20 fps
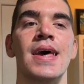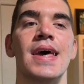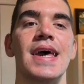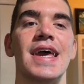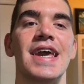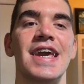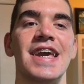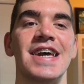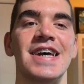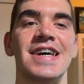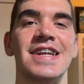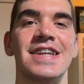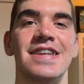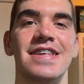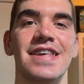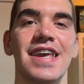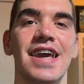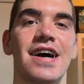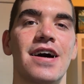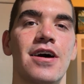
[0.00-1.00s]
And
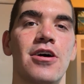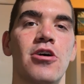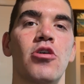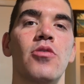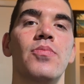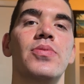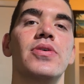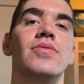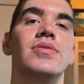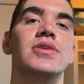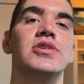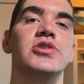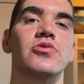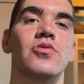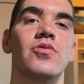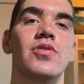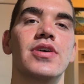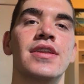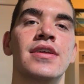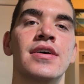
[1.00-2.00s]
yeah, I hope you
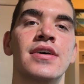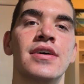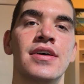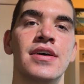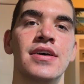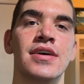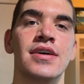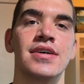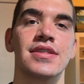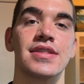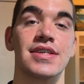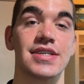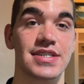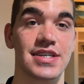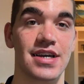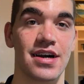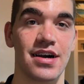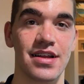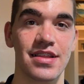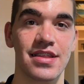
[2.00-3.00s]
enjoyed this
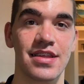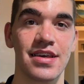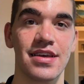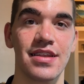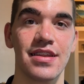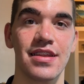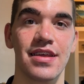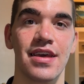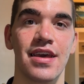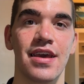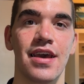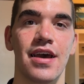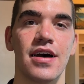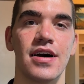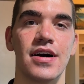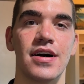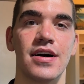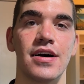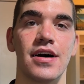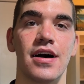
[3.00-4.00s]
content.
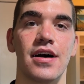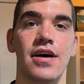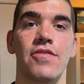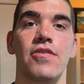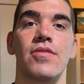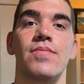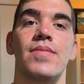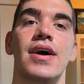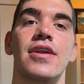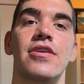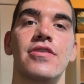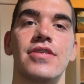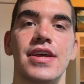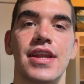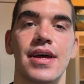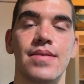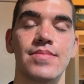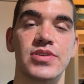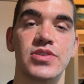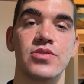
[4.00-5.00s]
A reminder that
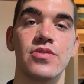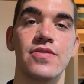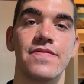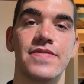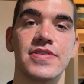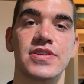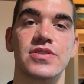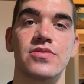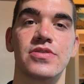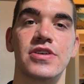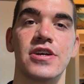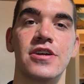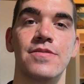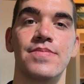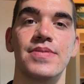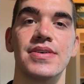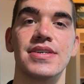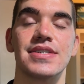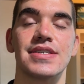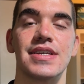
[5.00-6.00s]
I'm a student physical
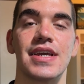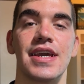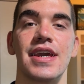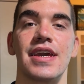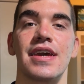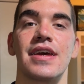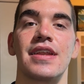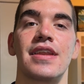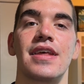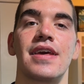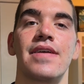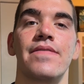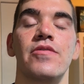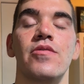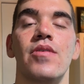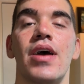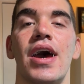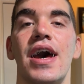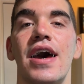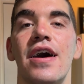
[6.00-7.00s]
therapist, and if
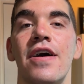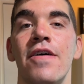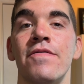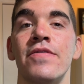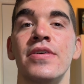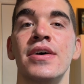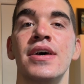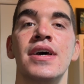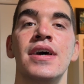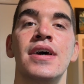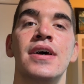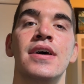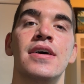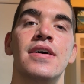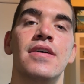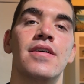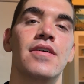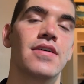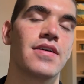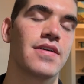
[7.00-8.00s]
you have
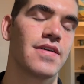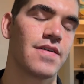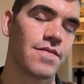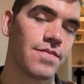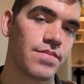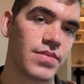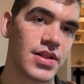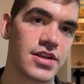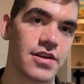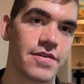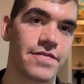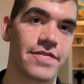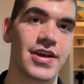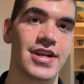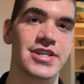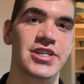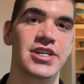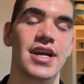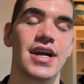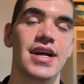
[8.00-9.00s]
plantar
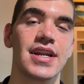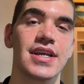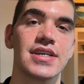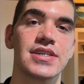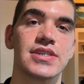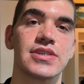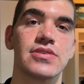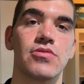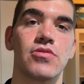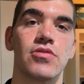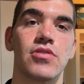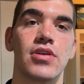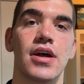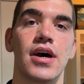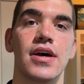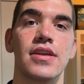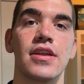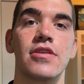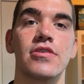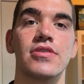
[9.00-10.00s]
fasciitis or
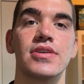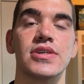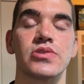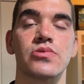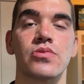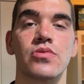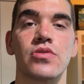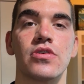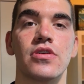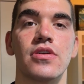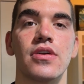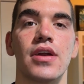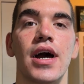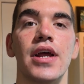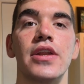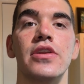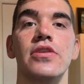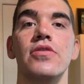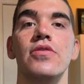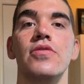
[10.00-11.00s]
another disorder, I
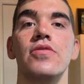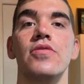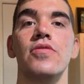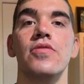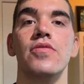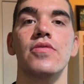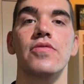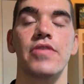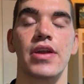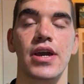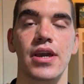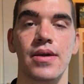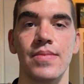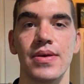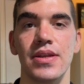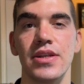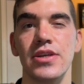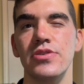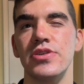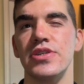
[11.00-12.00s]
do
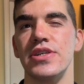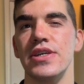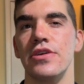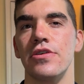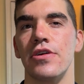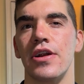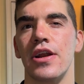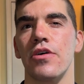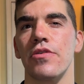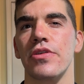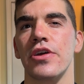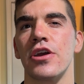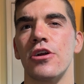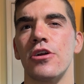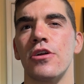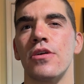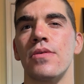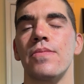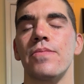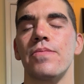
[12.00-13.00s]
recommend you see your
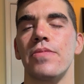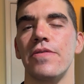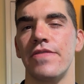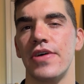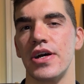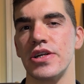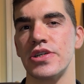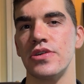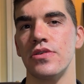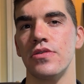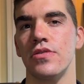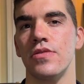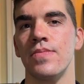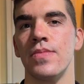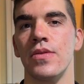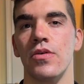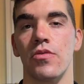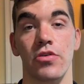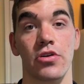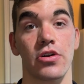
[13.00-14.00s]
healthcare professional
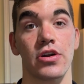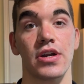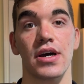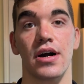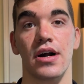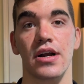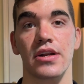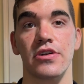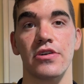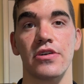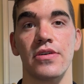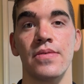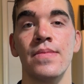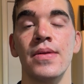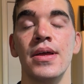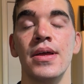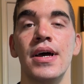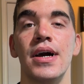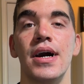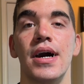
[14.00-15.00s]
or your doctor.
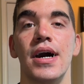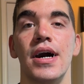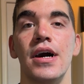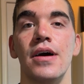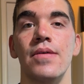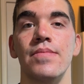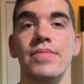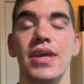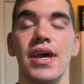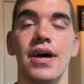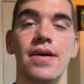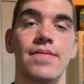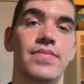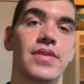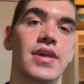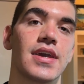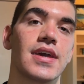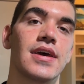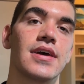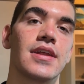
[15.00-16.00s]

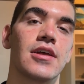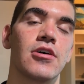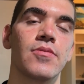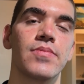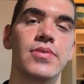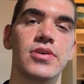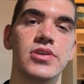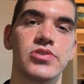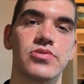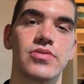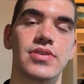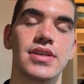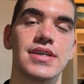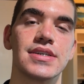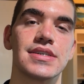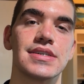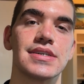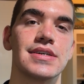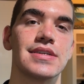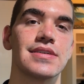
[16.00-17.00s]
And I hope you enjoy
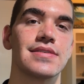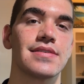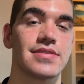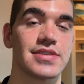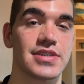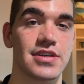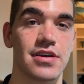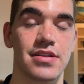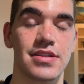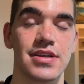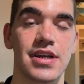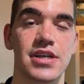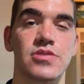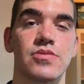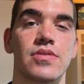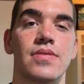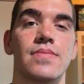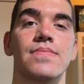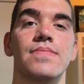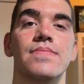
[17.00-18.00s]
this, and I'll see you all in the next
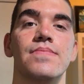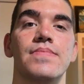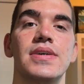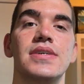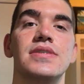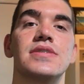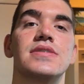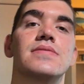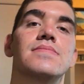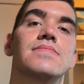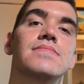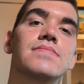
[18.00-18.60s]
one. Peace.